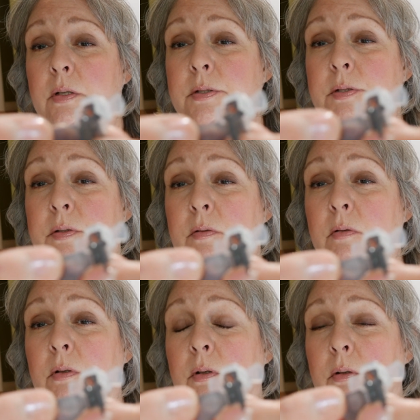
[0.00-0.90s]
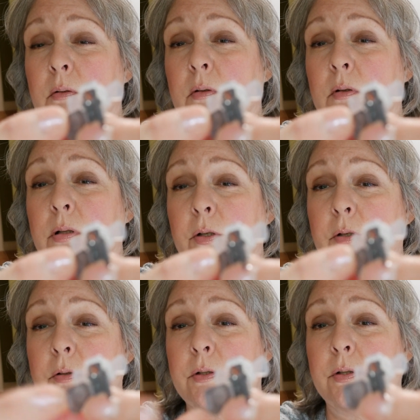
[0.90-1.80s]
it's
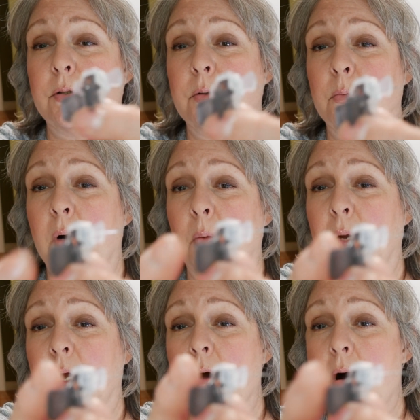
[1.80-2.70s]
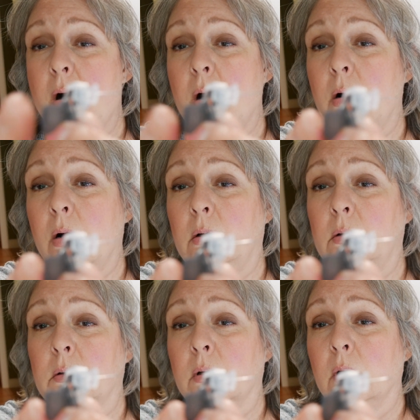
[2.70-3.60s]
hooked to what we
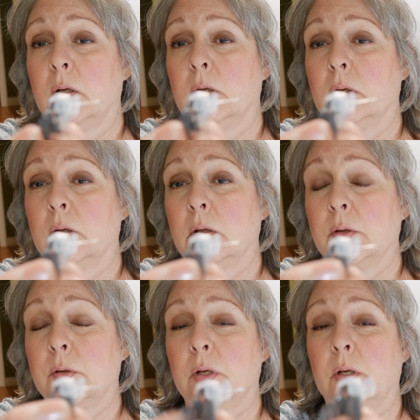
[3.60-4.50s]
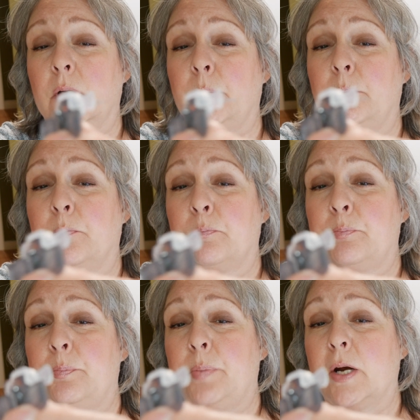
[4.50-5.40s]
call a
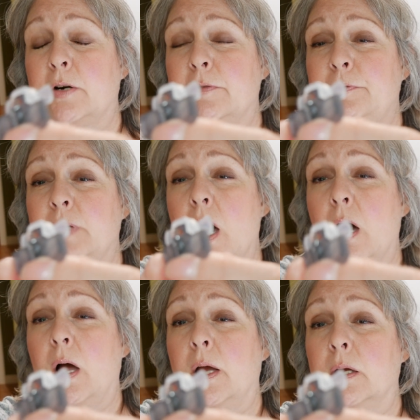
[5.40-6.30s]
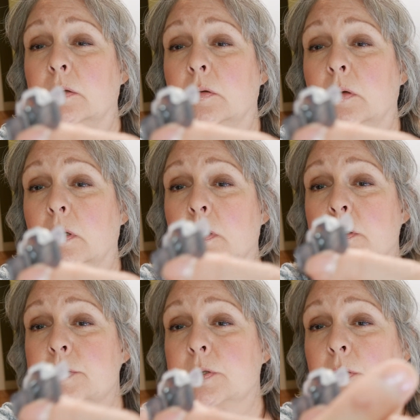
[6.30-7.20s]
butterfly,
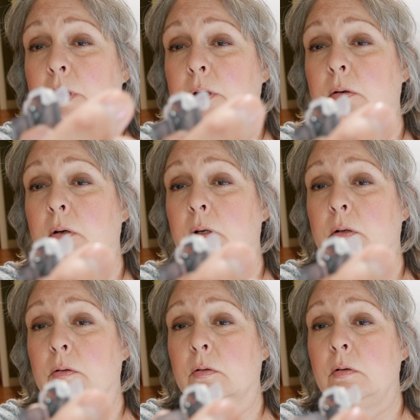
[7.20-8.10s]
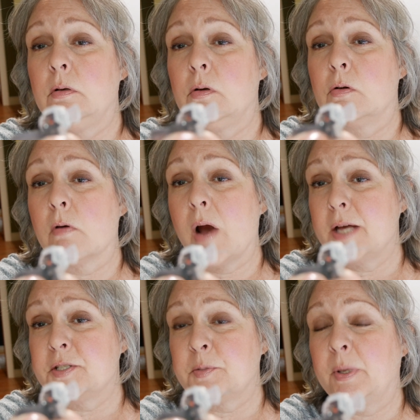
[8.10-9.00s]
so that you can
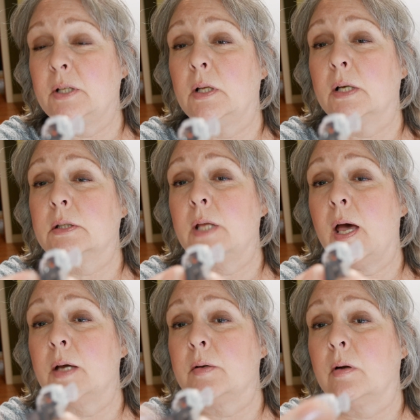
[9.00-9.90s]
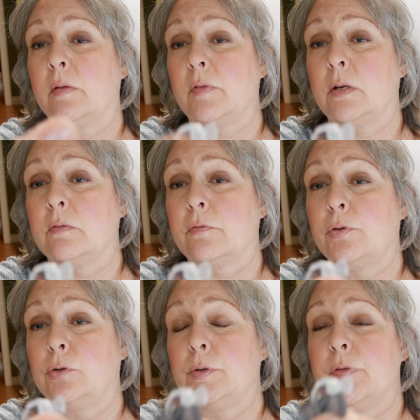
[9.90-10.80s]
grasp it like that and then
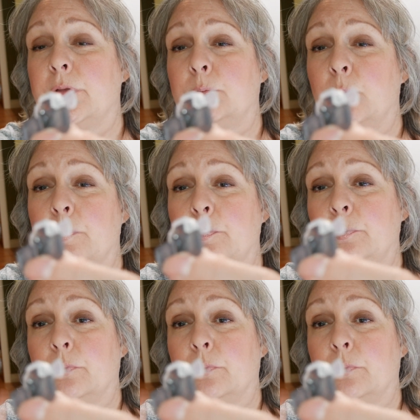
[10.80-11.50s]
fold the